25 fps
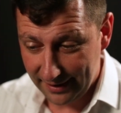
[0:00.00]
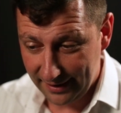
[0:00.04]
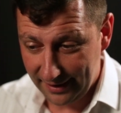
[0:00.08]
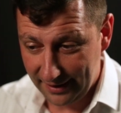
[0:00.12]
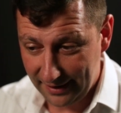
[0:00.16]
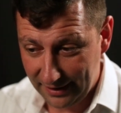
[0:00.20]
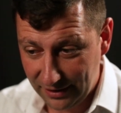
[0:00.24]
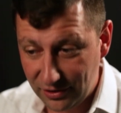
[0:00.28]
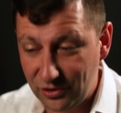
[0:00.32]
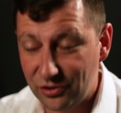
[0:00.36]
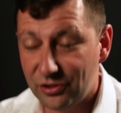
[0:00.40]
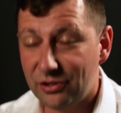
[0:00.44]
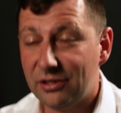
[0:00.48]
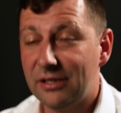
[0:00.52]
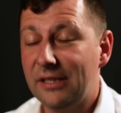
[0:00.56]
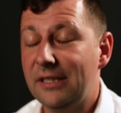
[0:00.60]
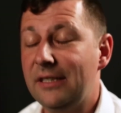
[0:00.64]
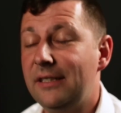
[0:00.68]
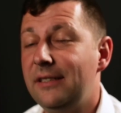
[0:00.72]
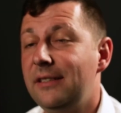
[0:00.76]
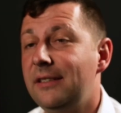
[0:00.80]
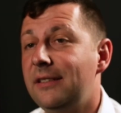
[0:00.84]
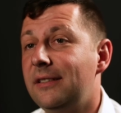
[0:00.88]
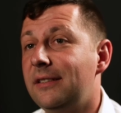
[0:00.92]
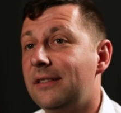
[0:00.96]

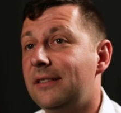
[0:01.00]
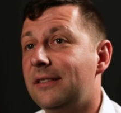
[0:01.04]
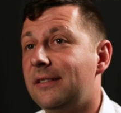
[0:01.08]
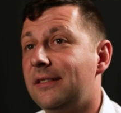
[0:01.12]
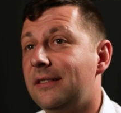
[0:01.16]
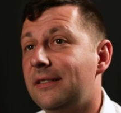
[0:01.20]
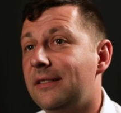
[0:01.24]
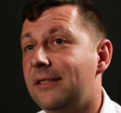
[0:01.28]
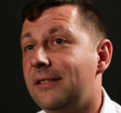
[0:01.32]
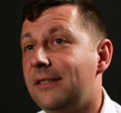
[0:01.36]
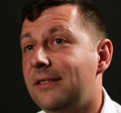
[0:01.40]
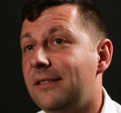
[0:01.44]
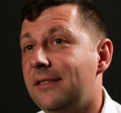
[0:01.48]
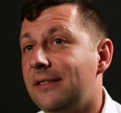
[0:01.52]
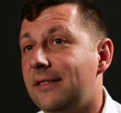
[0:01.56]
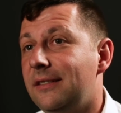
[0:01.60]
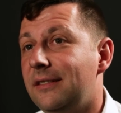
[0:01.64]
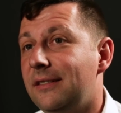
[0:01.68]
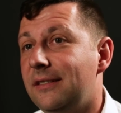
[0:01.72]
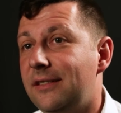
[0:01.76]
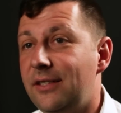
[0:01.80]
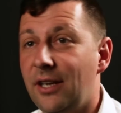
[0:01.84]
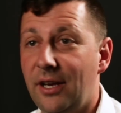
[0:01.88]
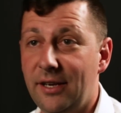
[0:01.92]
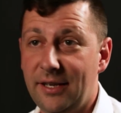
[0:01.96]
injuries,
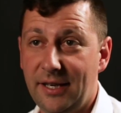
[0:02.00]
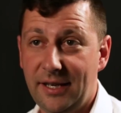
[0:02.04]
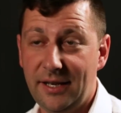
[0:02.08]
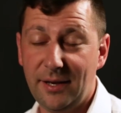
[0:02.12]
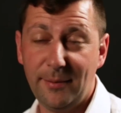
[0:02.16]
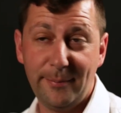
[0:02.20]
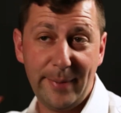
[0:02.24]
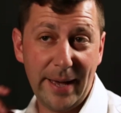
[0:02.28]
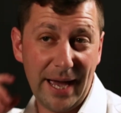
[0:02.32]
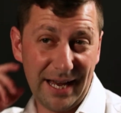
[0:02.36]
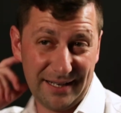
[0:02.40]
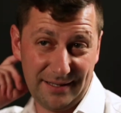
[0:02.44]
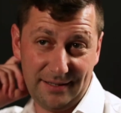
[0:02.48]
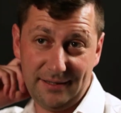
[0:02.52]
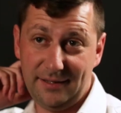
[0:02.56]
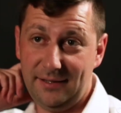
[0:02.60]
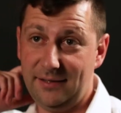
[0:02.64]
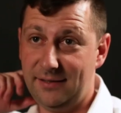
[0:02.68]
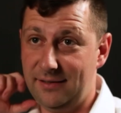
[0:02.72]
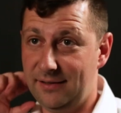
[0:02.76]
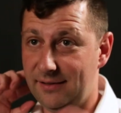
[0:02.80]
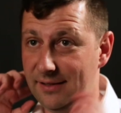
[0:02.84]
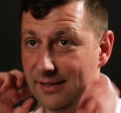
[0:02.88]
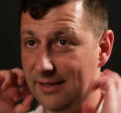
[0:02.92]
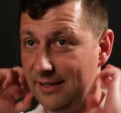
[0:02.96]
so it compacted
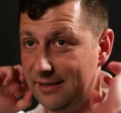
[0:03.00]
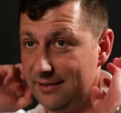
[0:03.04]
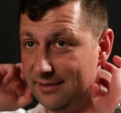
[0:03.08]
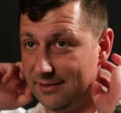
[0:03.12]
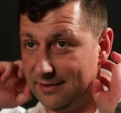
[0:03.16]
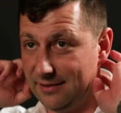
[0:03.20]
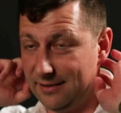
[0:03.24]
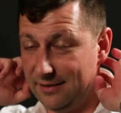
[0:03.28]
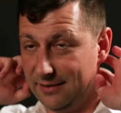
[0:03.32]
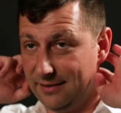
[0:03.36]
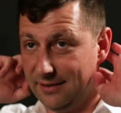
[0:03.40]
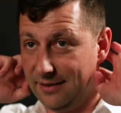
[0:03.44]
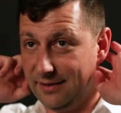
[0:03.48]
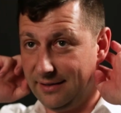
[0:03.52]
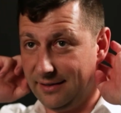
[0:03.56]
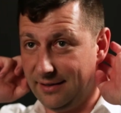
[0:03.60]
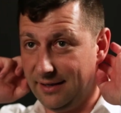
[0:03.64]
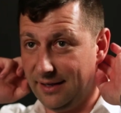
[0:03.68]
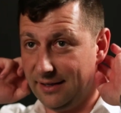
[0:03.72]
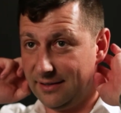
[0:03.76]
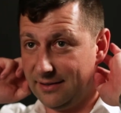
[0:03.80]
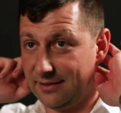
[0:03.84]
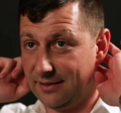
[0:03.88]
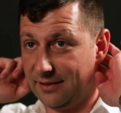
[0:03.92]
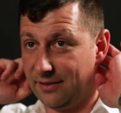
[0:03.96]
his
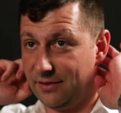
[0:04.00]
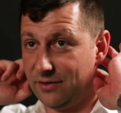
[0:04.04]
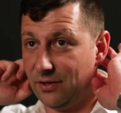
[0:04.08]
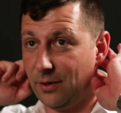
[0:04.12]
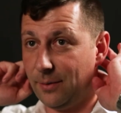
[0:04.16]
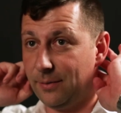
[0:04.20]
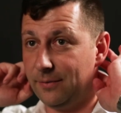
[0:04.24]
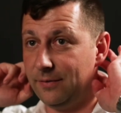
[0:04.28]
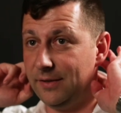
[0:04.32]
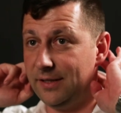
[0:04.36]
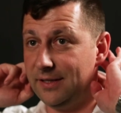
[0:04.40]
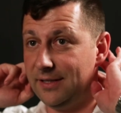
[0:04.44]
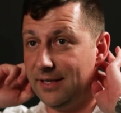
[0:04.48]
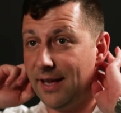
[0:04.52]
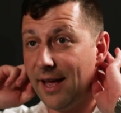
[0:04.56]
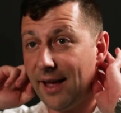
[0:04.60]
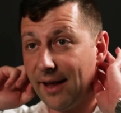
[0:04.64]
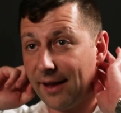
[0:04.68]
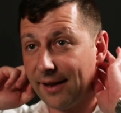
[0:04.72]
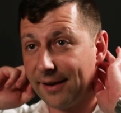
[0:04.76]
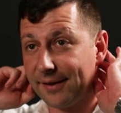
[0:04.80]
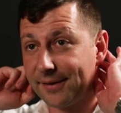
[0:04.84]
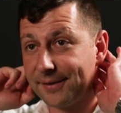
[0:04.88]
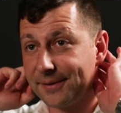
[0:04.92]
disc at the top of his neck.